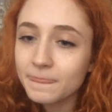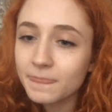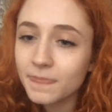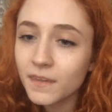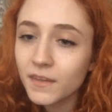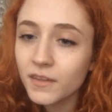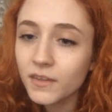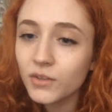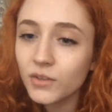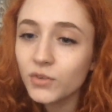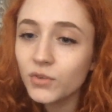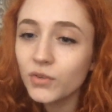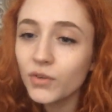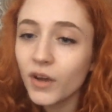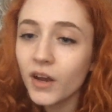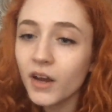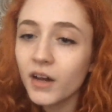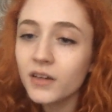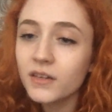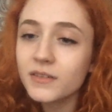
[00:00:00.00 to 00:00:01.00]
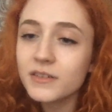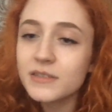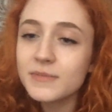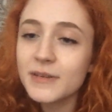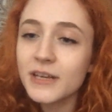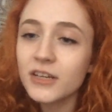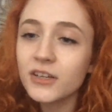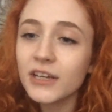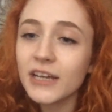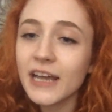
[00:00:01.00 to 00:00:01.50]
You are going to be
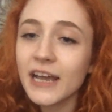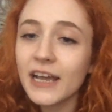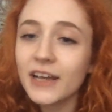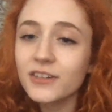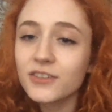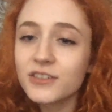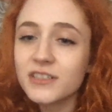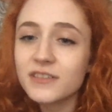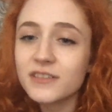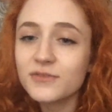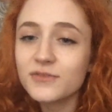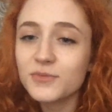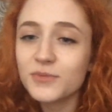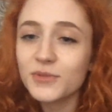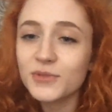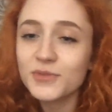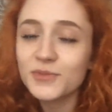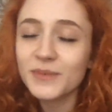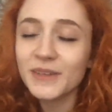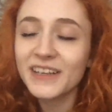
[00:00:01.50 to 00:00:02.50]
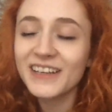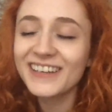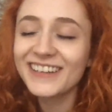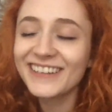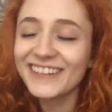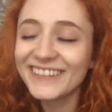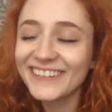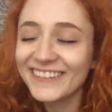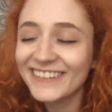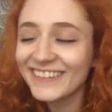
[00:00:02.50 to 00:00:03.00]
a great actress if you want to be.
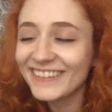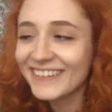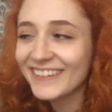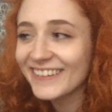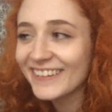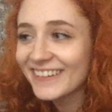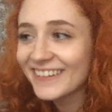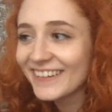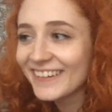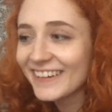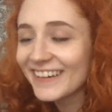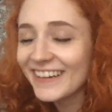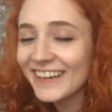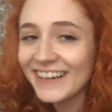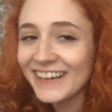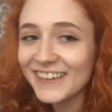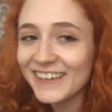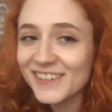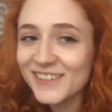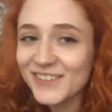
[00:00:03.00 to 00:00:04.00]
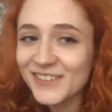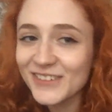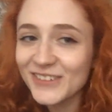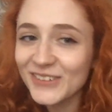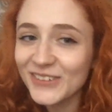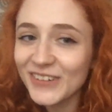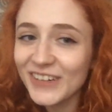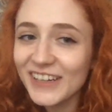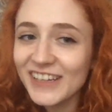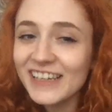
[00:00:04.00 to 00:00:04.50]
I don't know.
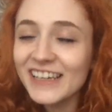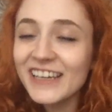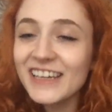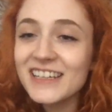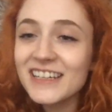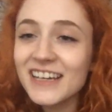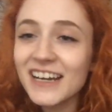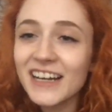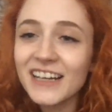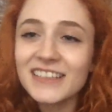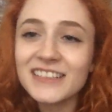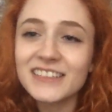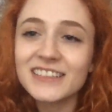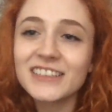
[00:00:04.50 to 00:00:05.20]
I like acting.